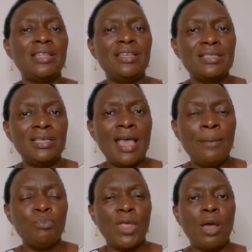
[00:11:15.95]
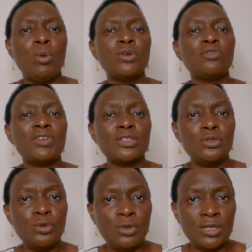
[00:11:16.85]
this year, I want to first
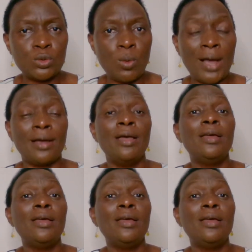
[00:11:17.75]
do this work,